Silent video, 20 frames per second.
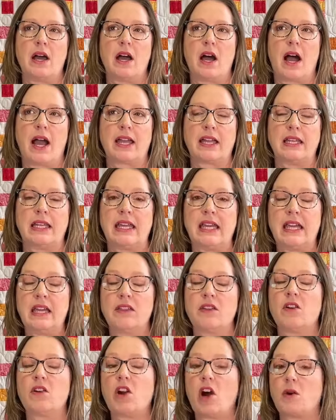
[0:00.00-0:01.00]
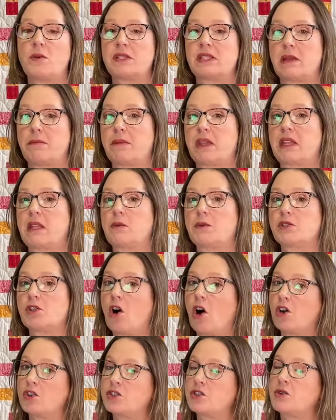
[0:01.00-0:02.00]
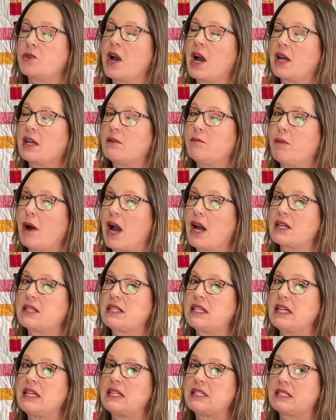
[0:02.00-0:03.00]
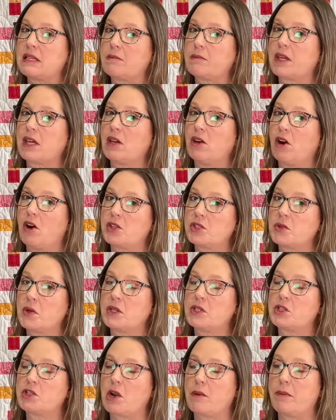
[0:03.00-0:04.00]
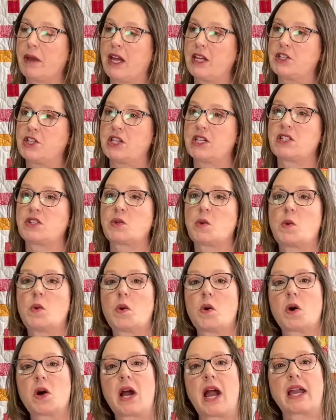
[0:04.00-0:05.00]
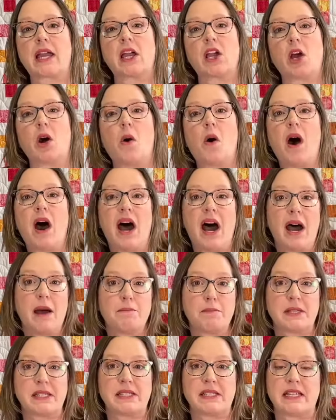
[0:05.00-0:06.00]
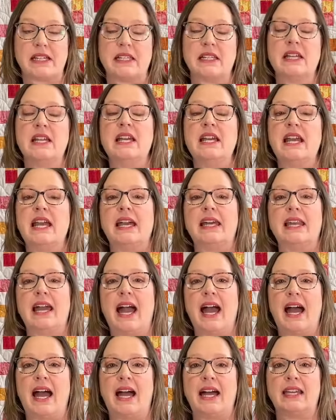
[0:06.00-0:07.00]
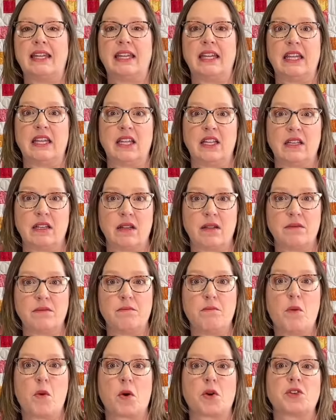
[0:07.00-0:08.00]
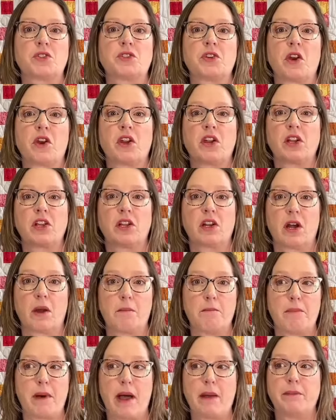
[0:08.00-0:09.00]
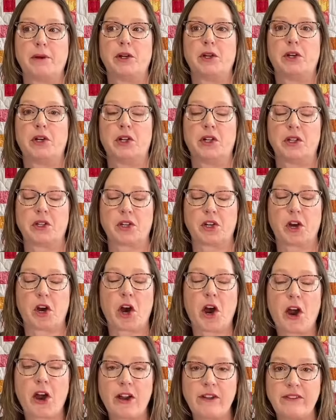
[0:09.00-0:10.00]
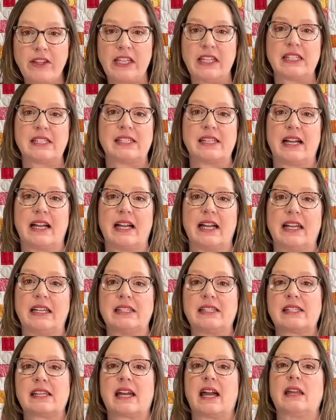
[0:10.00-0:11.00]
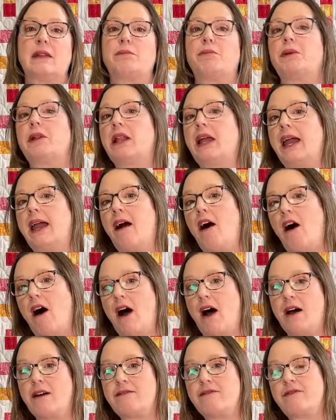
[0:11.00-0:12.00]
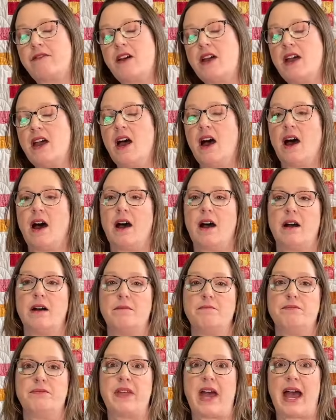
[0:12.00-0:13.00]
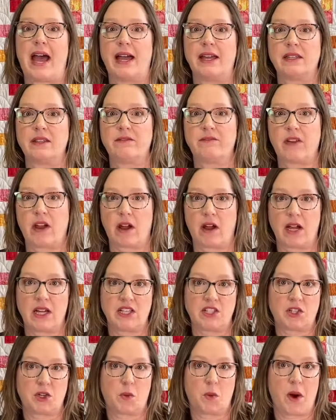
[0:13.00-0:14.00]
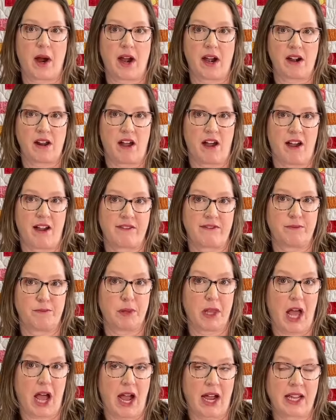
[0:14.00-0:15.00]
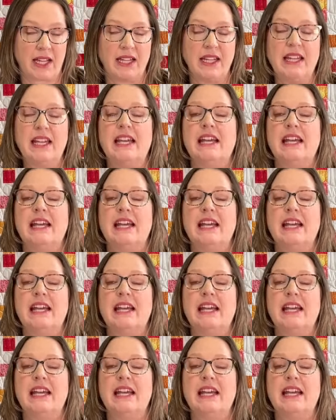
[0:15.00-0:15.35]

I could either go with something that was also kind of boxy, something that also had sharp edges, or I could go opposite and add in more circular, bubble, curvy designs to kind of play off um, that very squared off block.